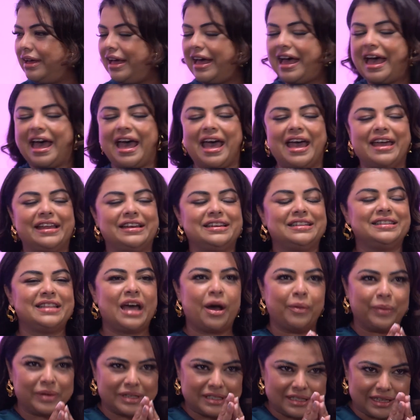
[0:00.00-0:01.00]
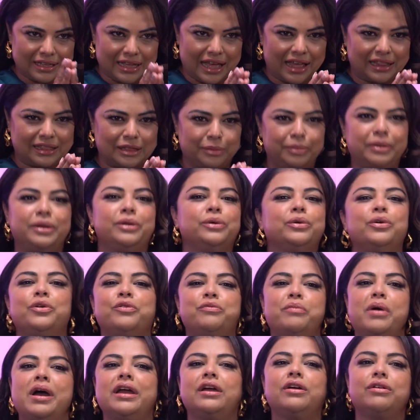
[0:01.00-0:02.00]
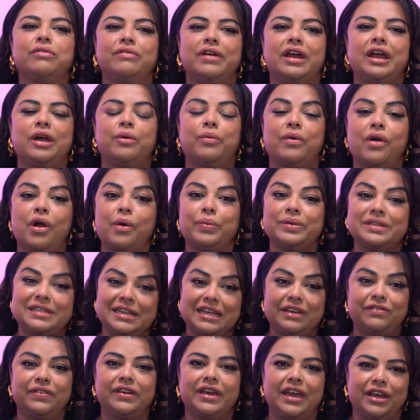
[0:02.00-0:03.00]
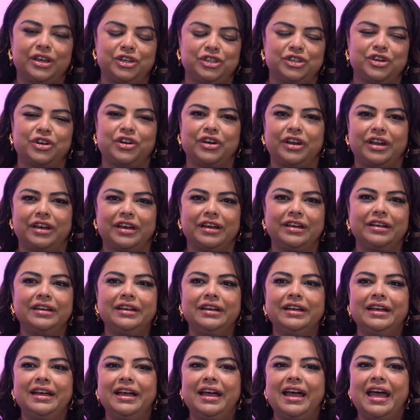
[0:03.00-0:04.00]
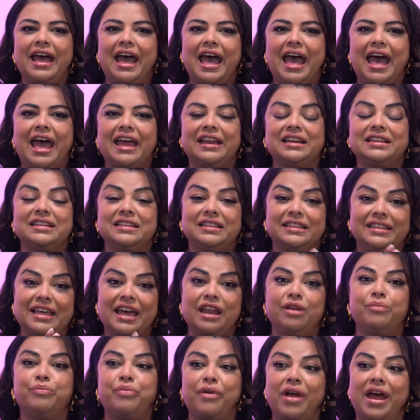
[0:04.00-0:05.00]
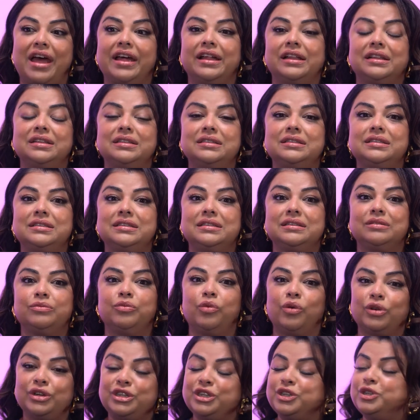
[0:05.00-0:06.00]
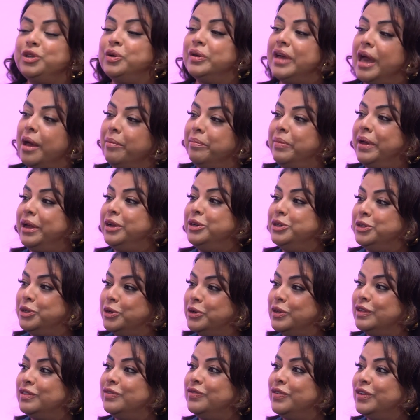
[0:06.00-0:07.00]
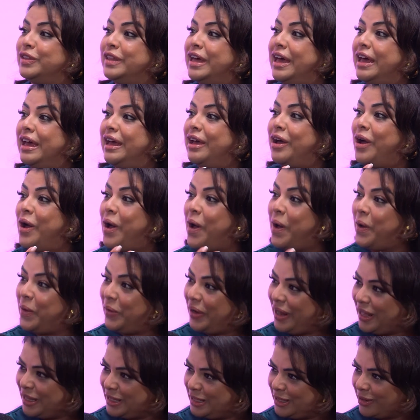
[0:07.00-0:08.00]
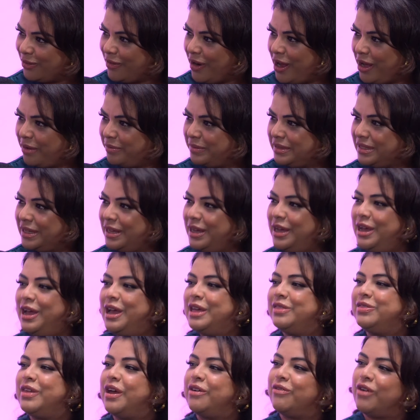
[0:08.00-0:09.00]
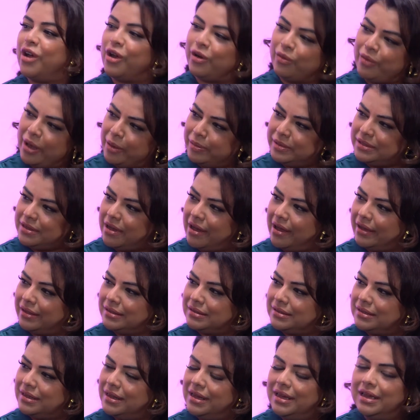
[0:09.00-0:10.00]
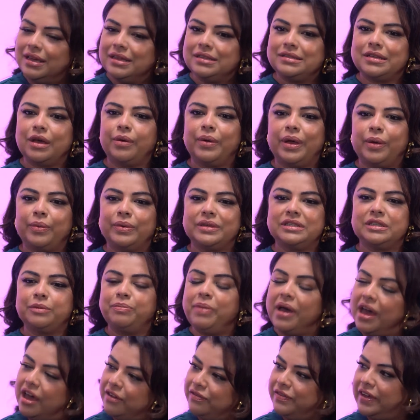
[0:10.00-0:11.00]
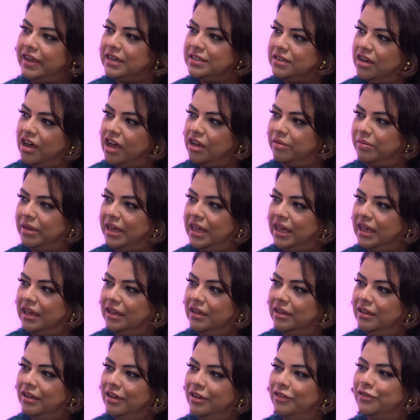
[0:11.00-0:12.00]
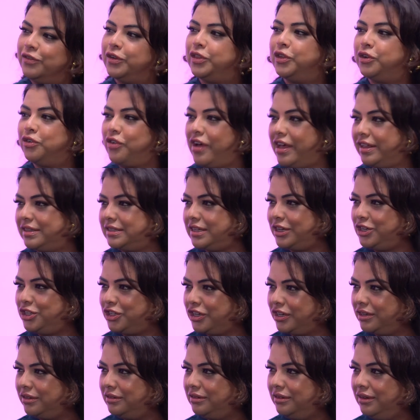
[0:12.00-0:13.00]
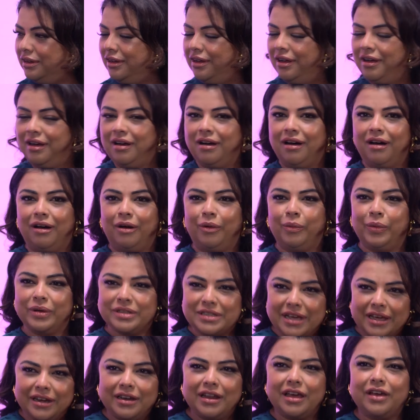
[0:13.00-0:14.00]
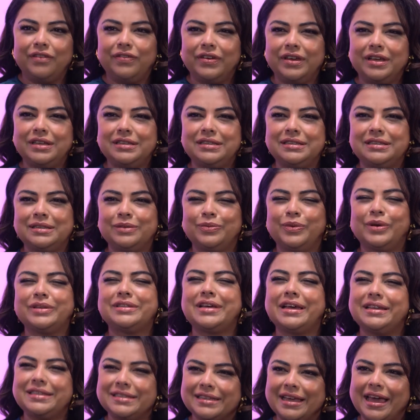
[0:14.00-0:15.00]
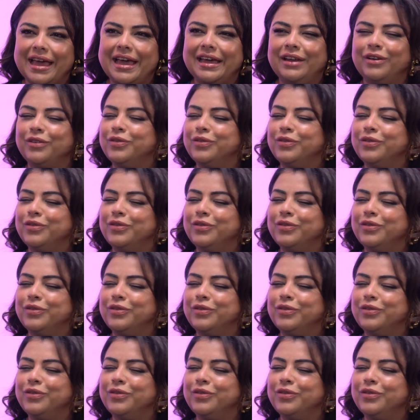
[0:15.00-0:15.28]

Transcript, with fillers: And that was at the pinnacle of my career where I was leaving Asiana. And then brands wanted to do campaign shoots for their own Instagrams, right. their own websites. Mm. So it was the perfect timing for the transition. Right. Was I nervous? Was I scared?